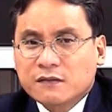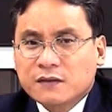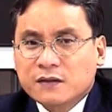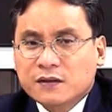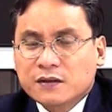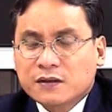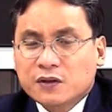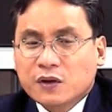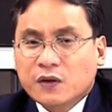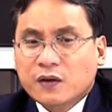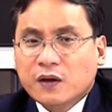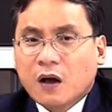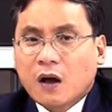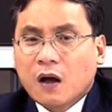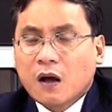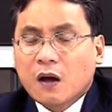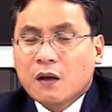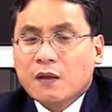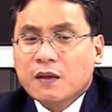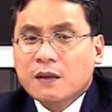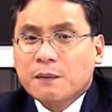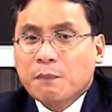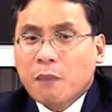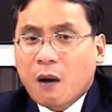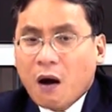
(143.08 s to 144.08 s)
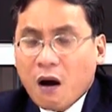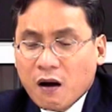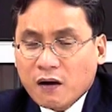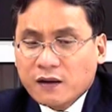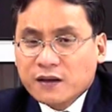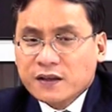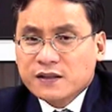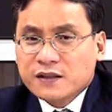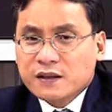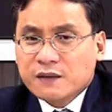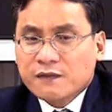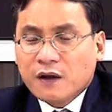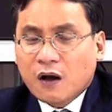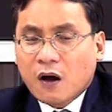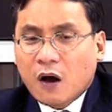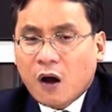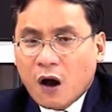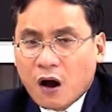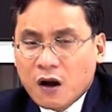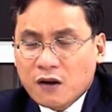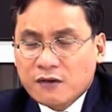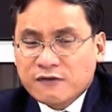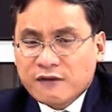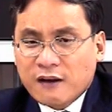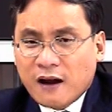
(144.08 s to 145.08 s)
So the parties of the
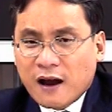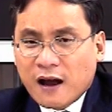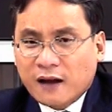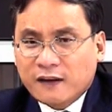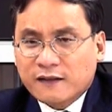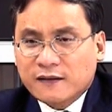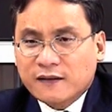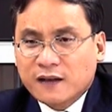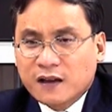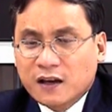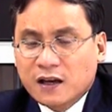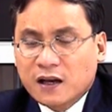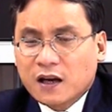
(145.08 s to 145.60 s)
contract